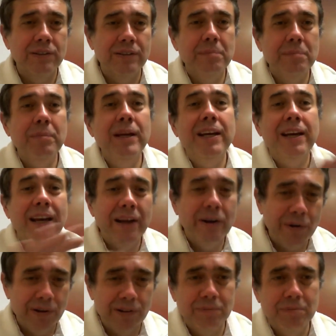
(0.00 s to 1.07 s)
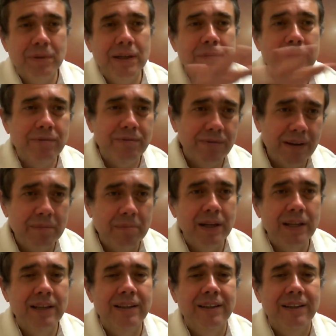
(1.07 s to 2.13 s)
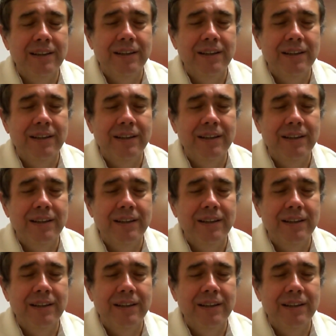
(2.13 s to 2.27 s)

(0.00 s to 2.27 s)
the BK court, Brahmin family,